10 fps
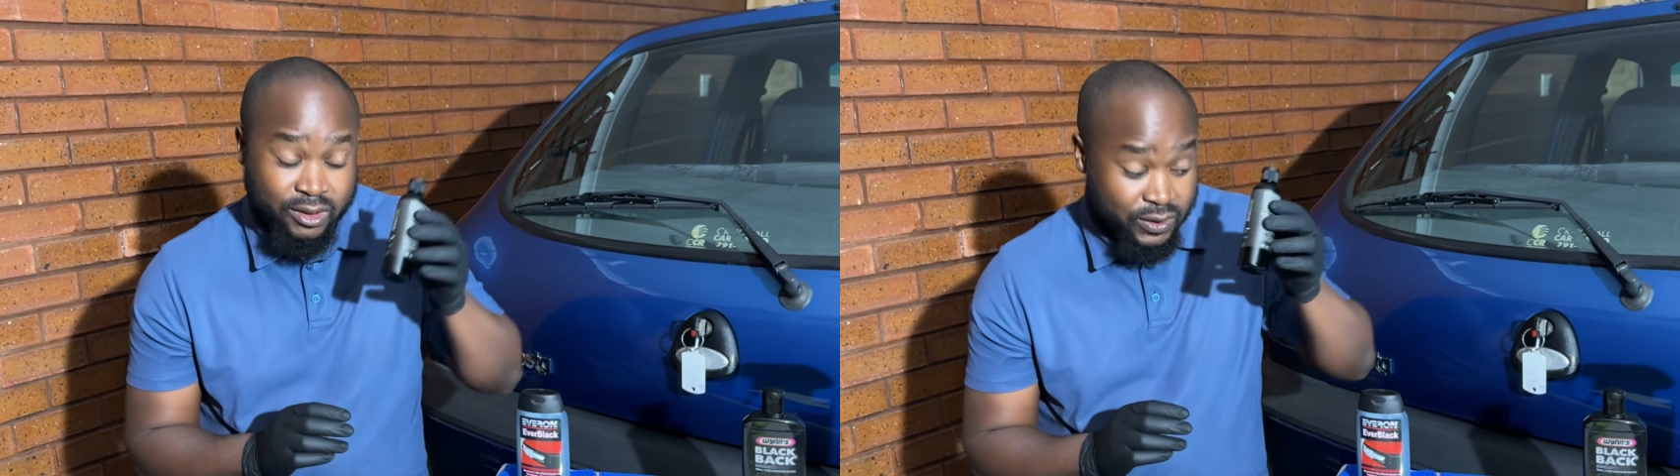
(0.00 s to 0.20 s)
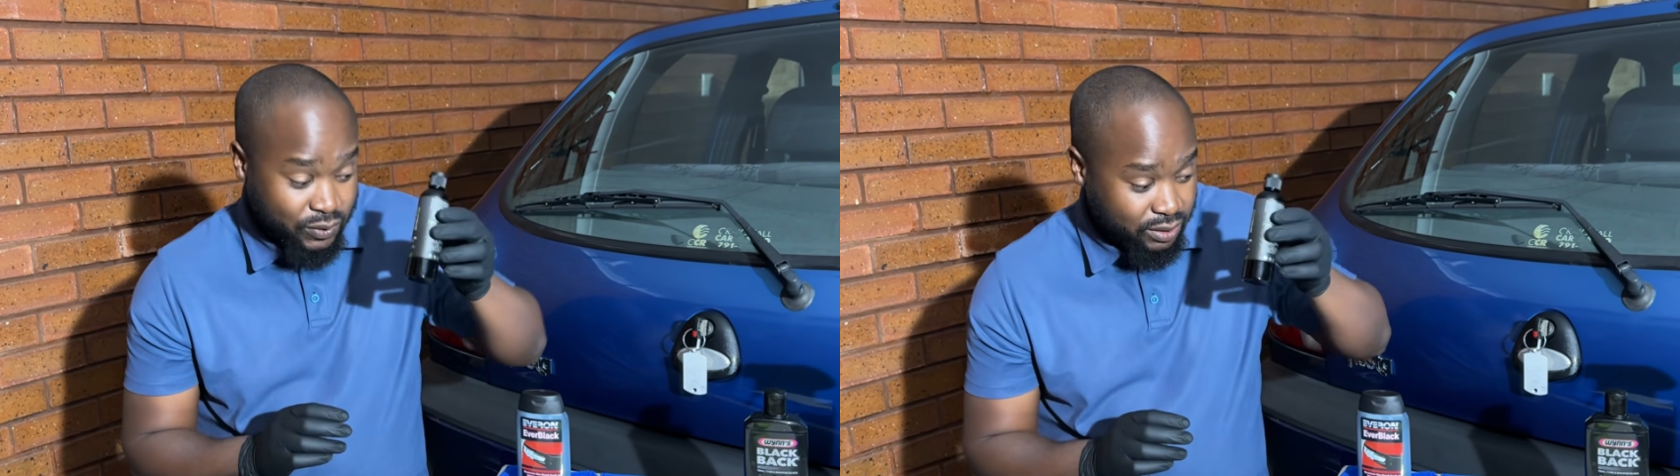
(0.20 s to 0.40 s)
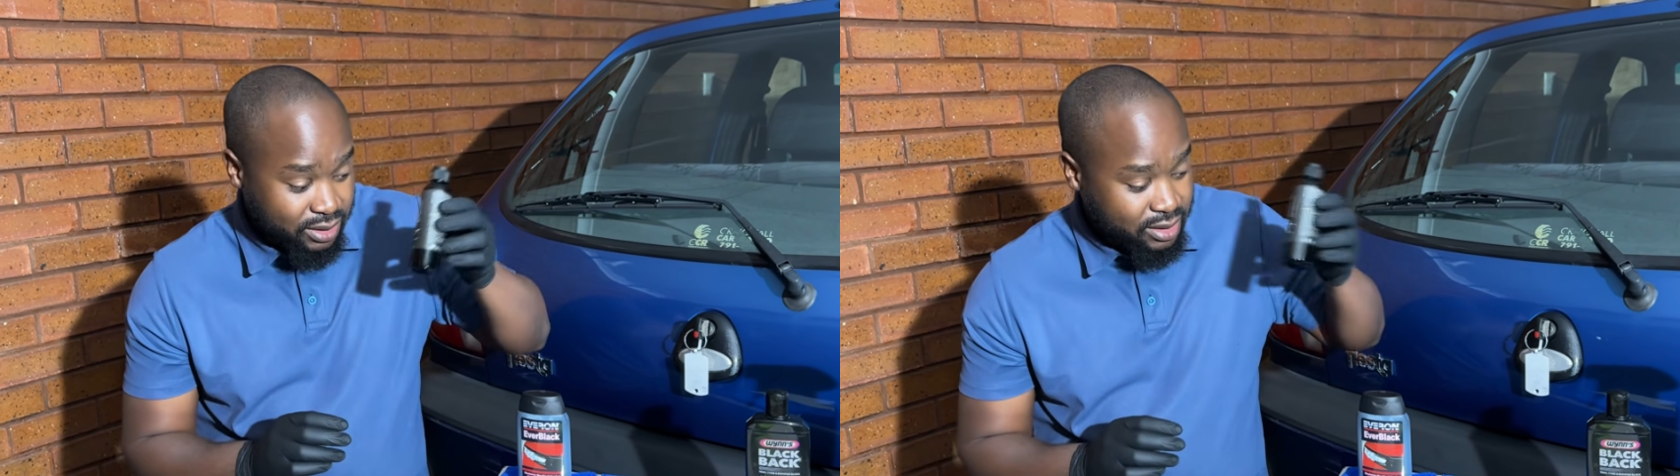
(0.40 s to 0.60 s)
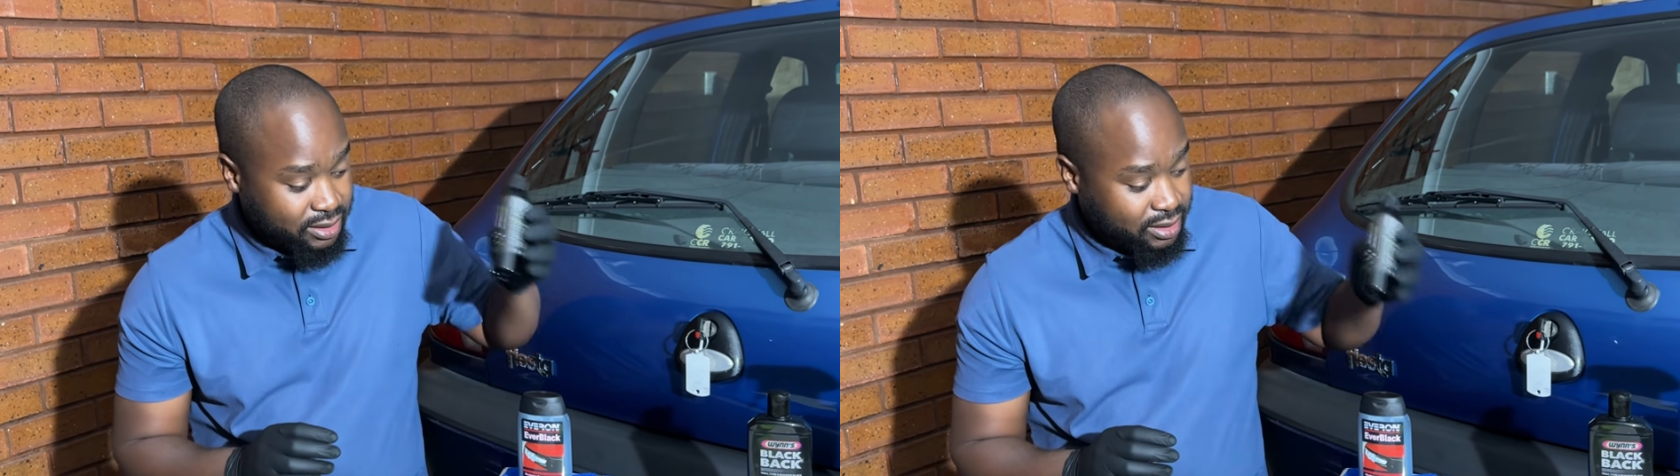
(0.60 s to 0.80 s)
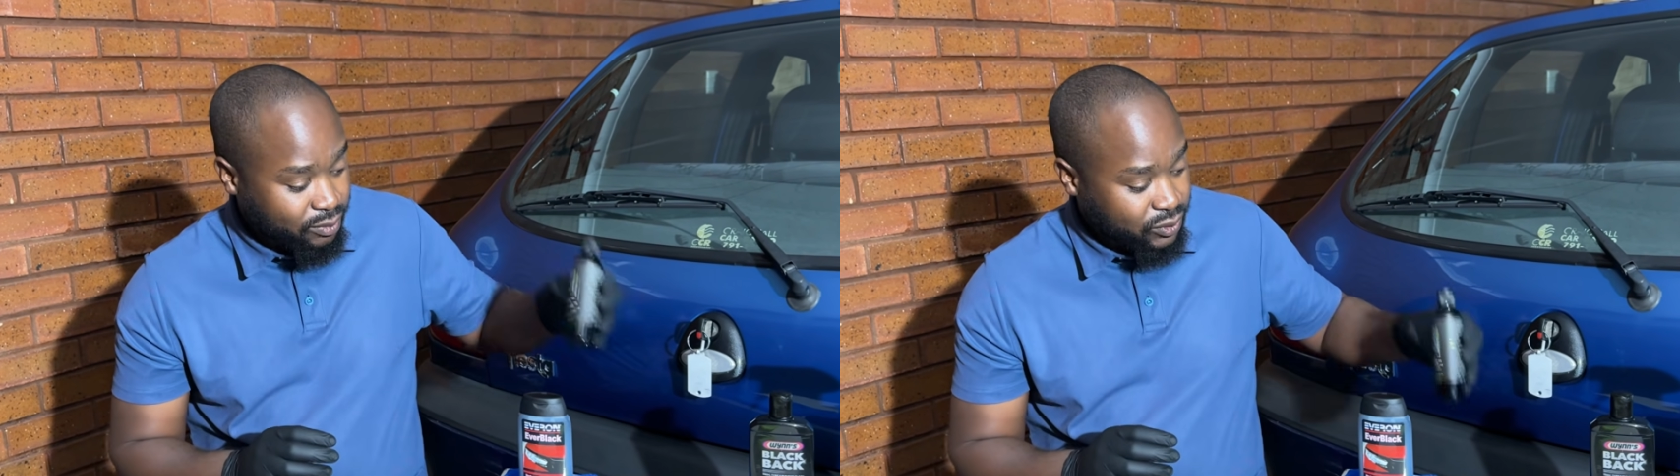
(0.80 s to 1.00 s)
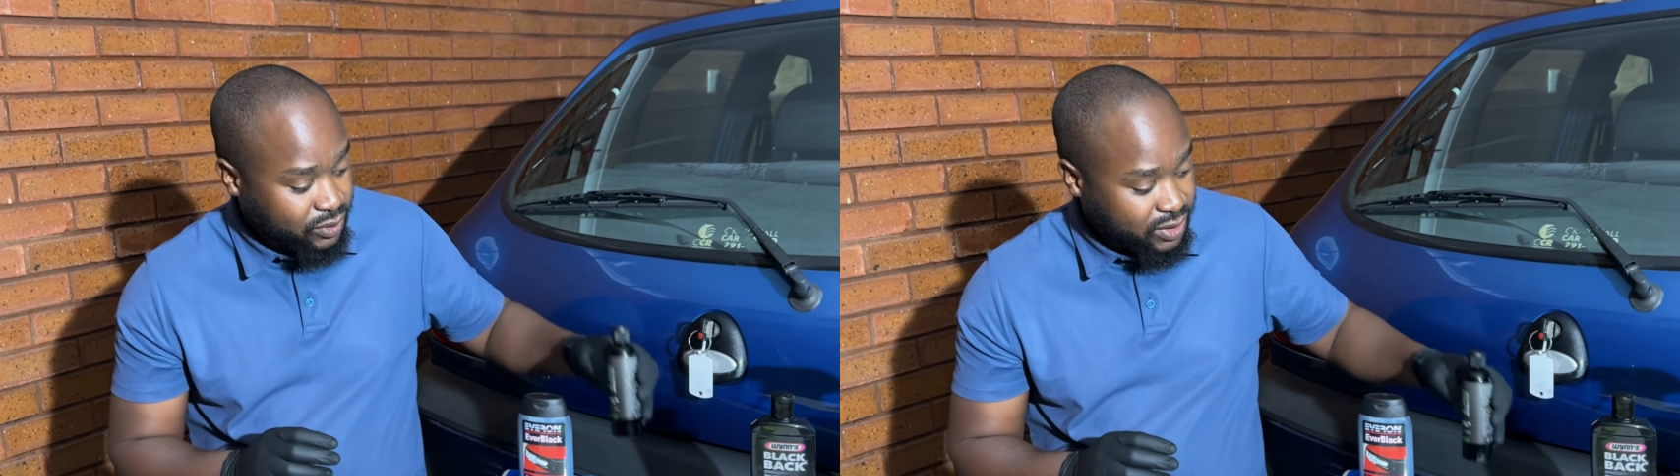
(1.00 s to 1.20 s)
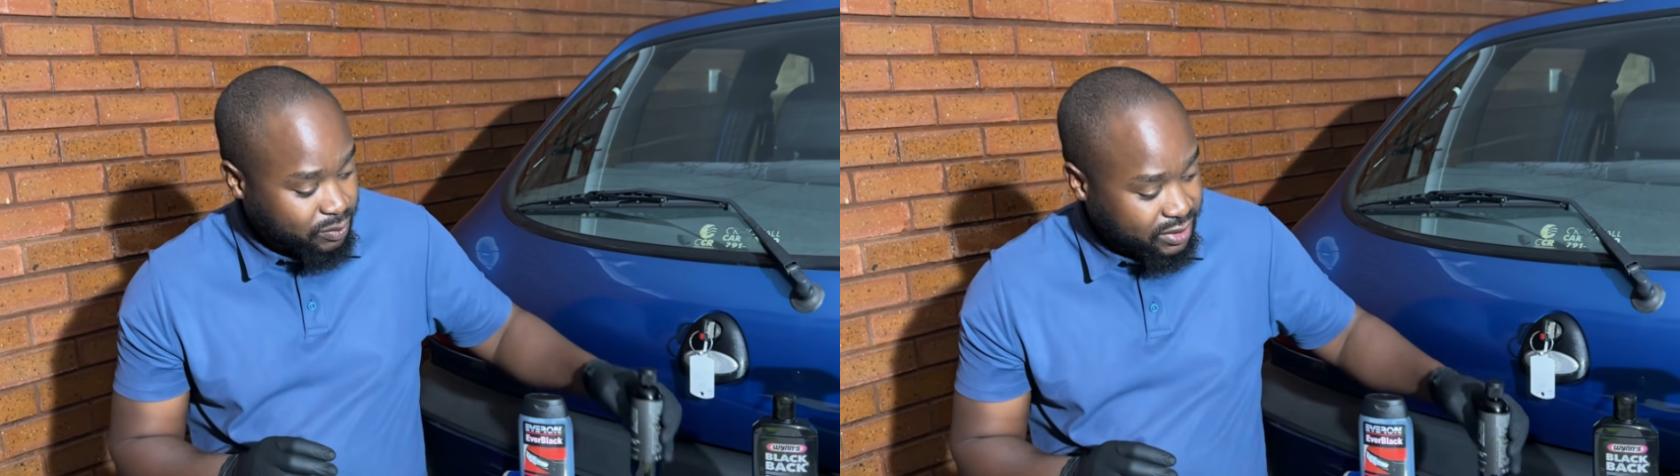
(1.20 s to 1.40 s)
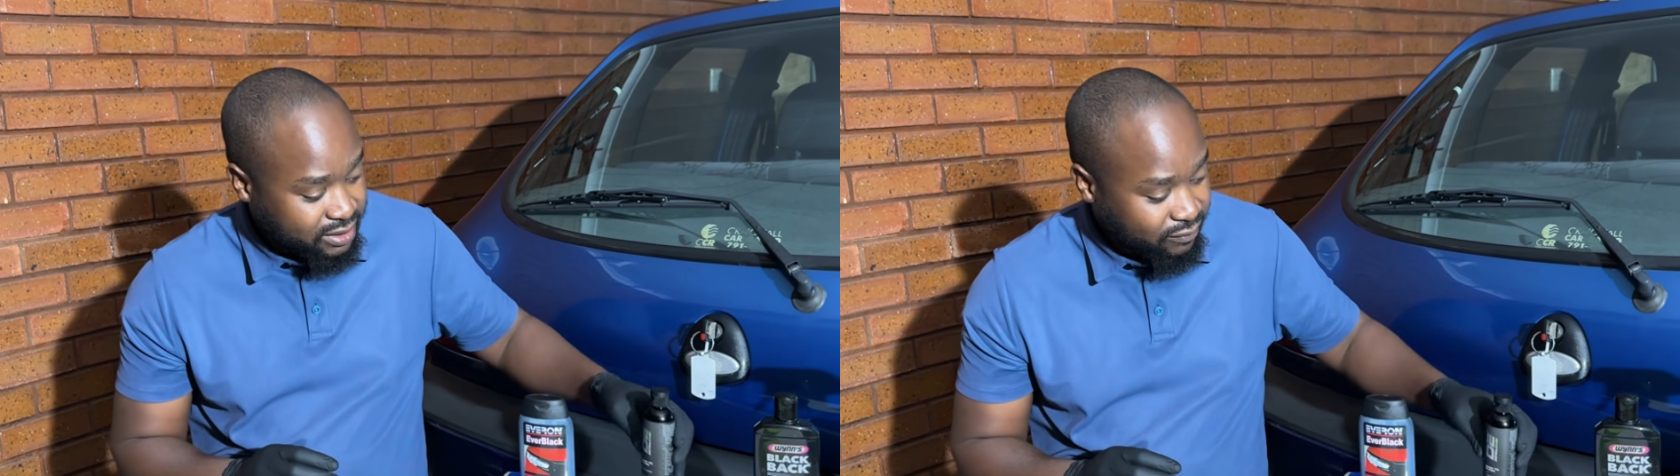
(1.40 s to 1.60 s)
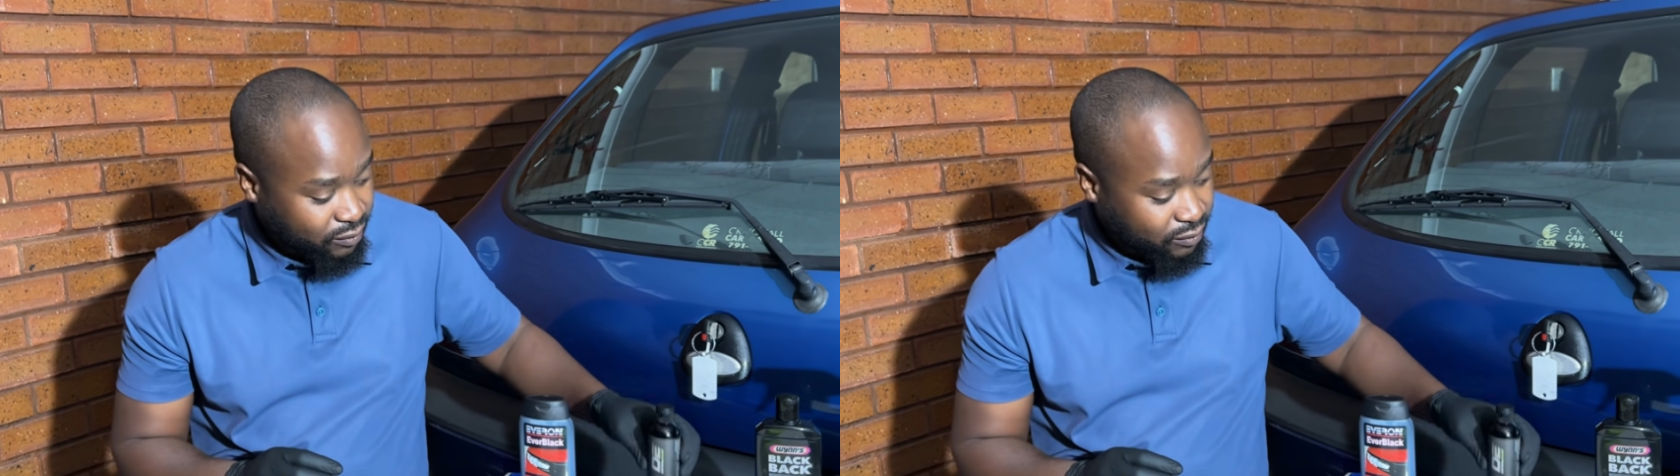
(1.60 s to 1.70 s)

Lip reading: So this is the most expensive